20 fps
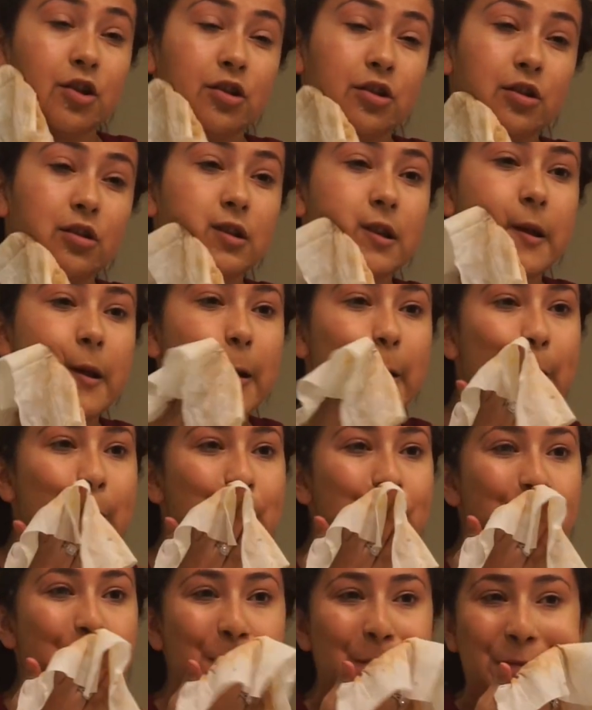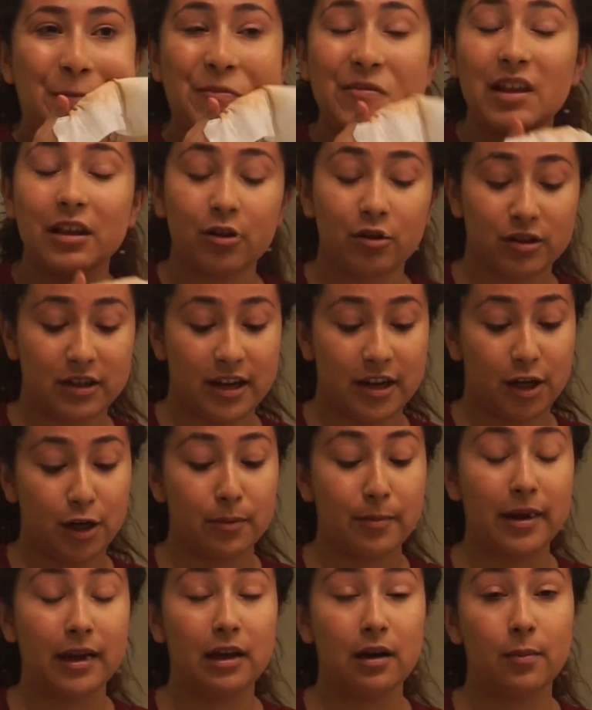as you think that you take your
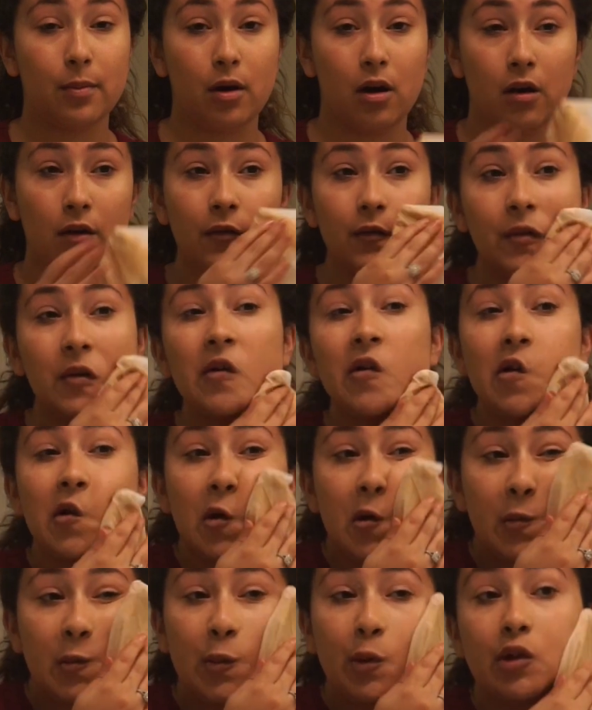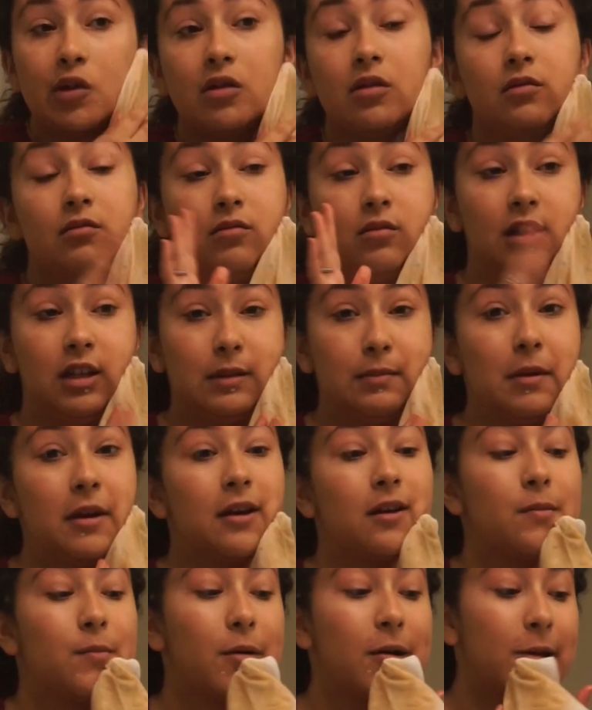makeup off with these
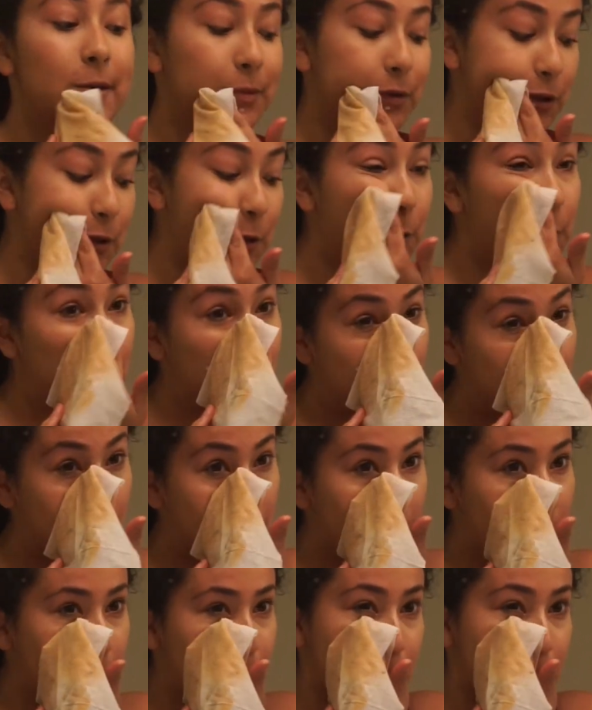makeup wipes, you don't.